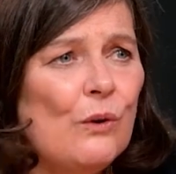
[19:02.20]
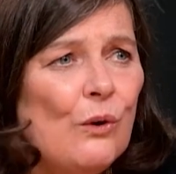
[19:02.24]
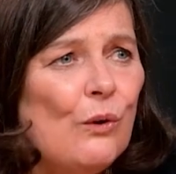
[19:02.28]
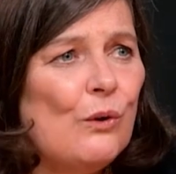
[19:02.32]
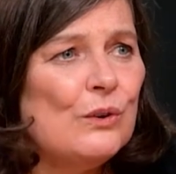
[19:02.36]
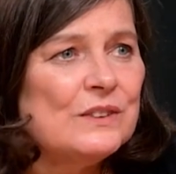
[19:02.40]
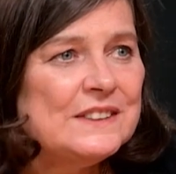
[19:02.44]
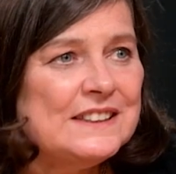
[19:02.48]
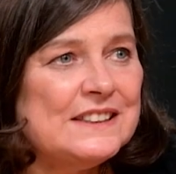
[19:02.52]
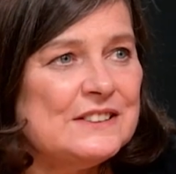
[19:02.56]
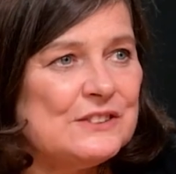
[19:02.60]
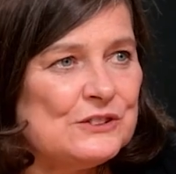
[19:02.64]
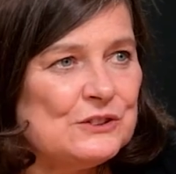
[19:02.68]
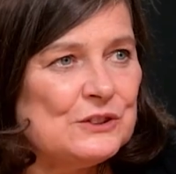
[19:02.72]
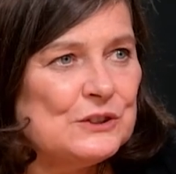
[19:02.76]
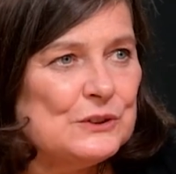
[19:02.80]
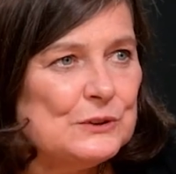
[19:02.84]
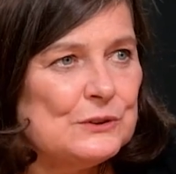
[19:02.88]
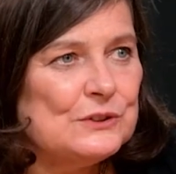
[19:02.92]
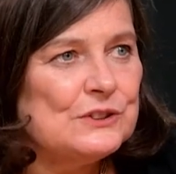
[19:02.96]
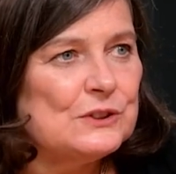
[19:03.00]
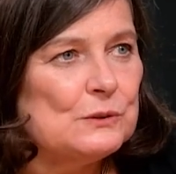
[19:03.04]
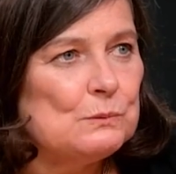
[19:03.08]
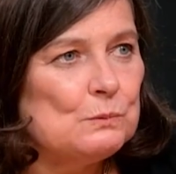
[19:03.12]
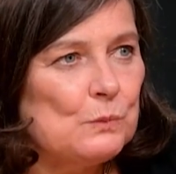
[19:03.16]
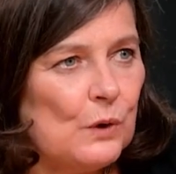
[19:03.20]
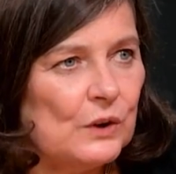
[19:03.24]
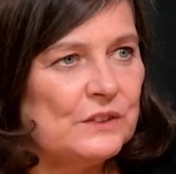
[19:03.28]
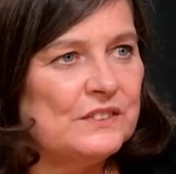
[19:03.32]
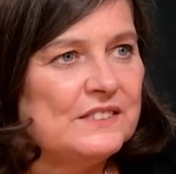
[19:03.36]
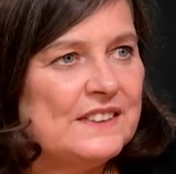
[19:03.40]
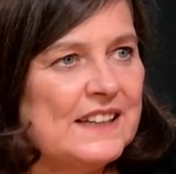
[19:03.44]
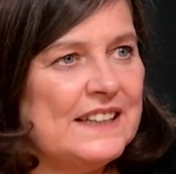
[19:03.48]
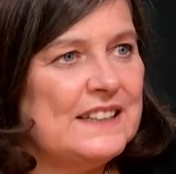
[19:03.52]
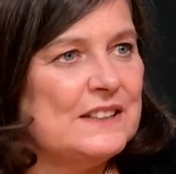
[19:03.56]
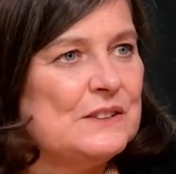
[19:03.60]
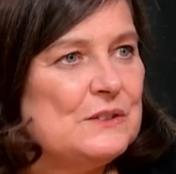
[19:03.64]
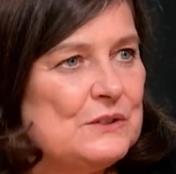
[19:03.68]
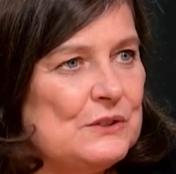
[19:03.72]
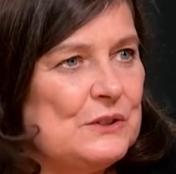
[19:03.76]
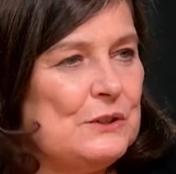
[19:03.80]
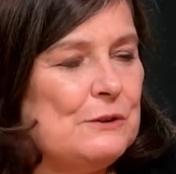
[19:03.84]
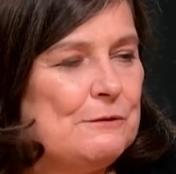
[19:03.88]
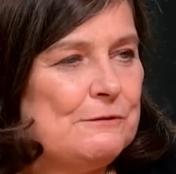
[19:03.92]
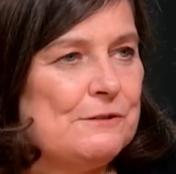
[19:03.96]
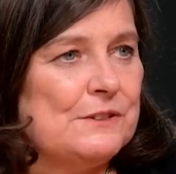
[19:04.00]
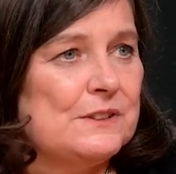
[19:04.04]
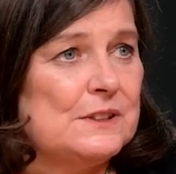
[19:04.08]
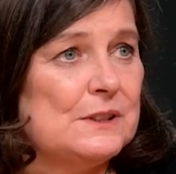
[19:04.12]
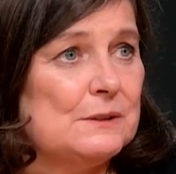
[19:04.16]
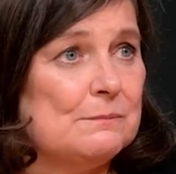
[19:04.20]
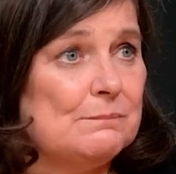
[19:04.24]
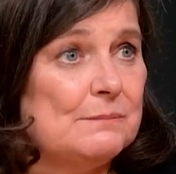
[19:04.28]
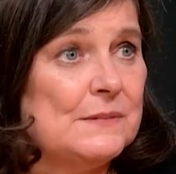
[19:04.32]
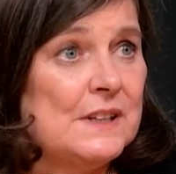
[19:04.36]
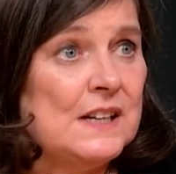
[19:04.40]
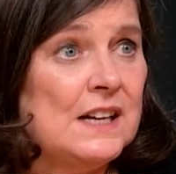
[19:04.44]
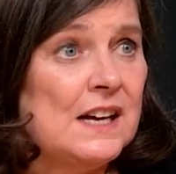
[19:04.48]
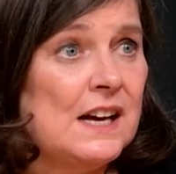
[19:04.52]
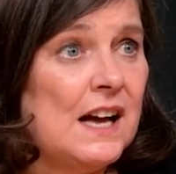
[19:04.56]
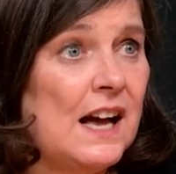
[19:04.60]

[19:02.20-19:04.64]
all these tools and what they can do for them.